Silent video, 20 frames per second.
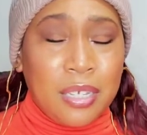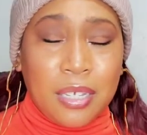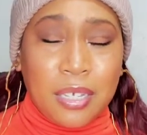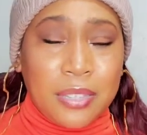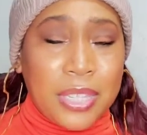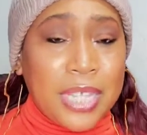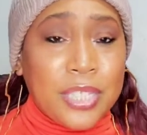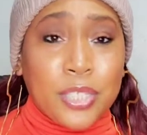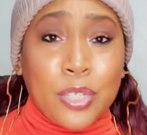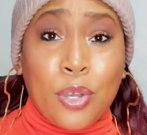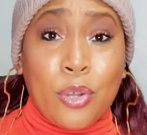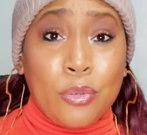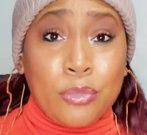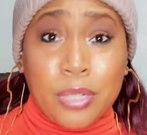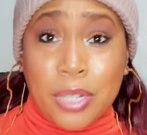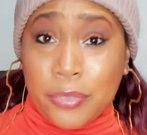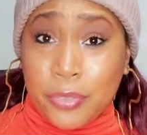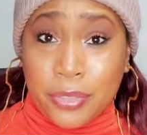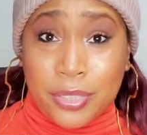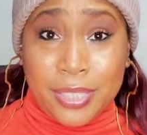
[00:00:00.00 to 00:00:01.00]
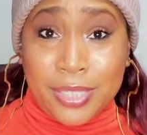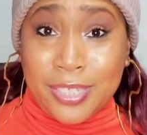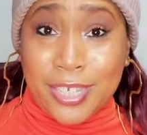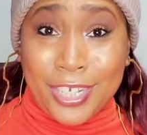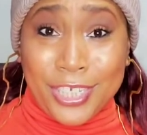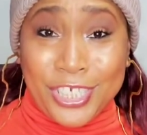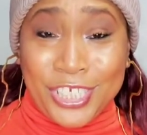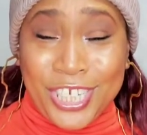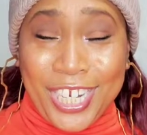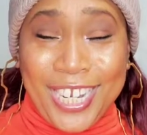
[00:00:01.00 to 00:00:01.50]
that's a whole nother
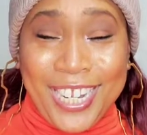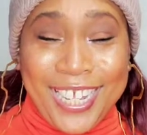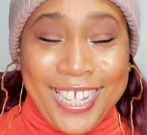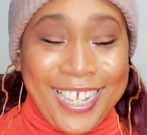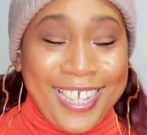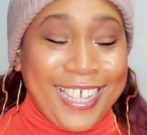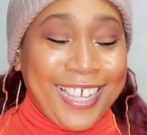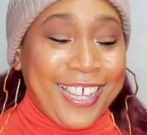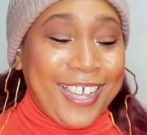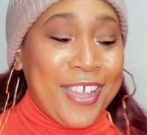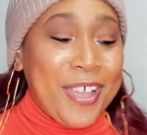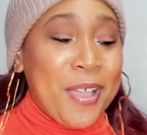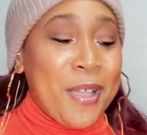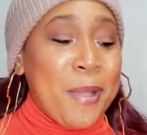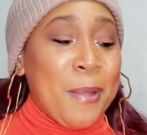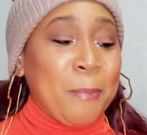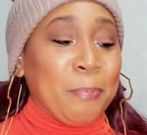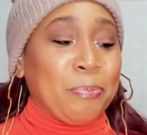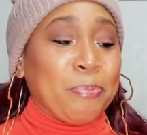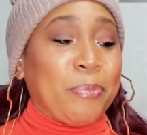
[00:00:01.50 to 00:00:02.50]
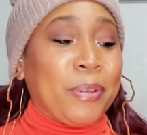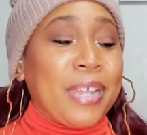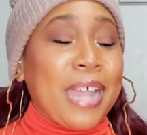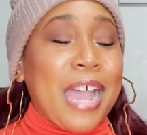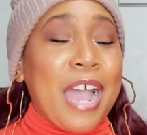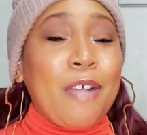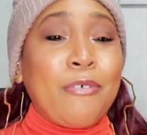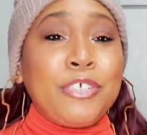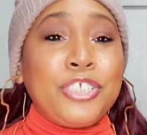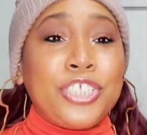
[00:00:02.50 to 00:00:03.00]
discussion. But
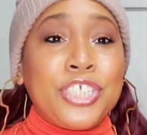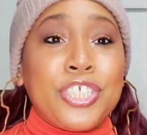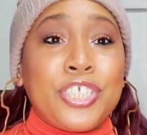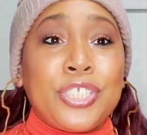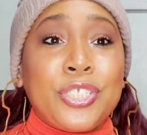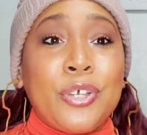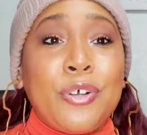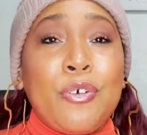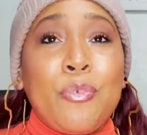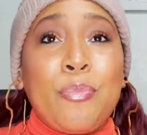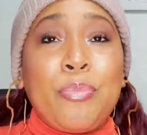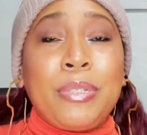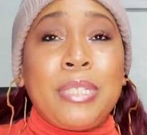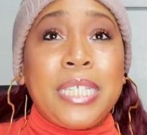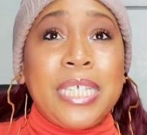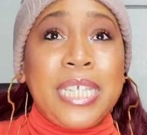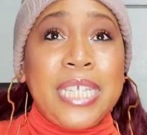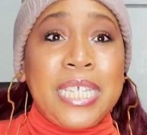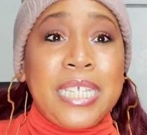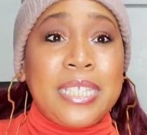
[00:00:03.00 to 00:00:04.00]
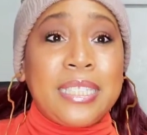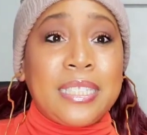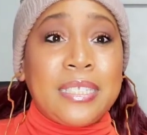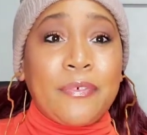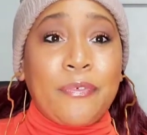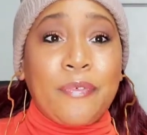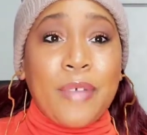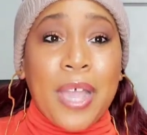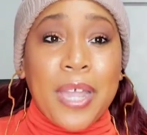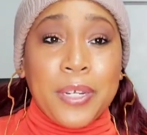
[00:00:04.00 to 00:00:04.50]
I was just so pleased
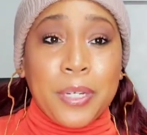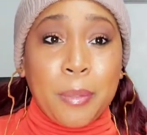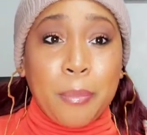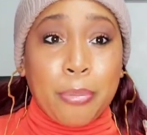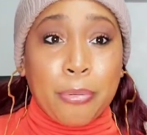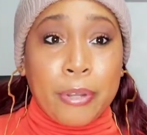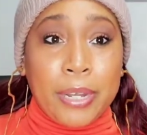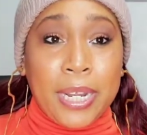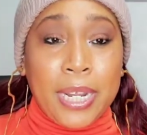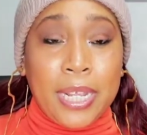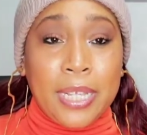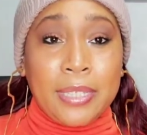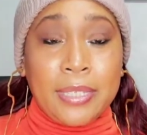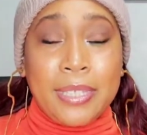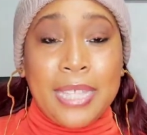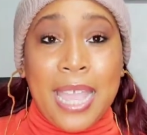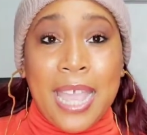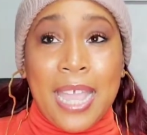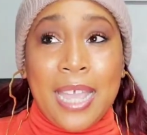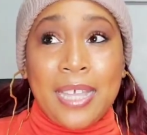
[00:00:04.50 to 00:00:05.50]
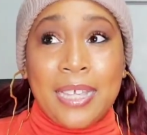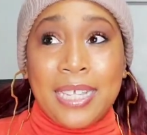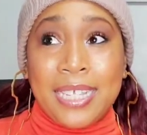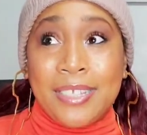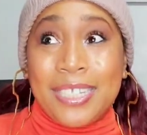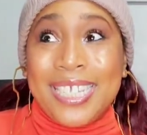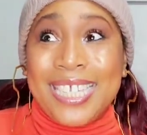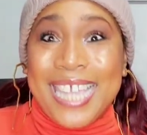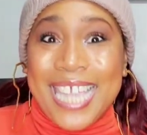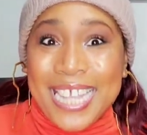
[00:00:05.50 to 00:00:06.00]
to find a brand that
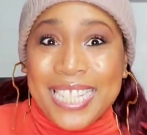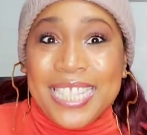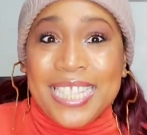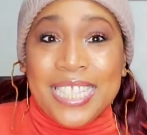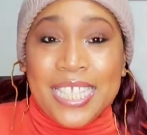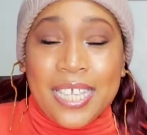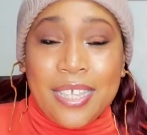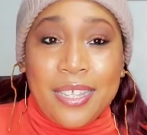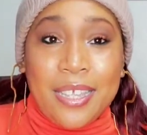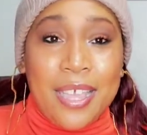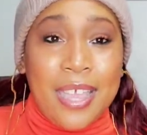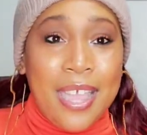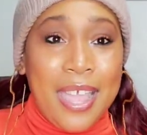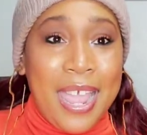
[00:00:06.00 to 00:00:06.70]
gets it.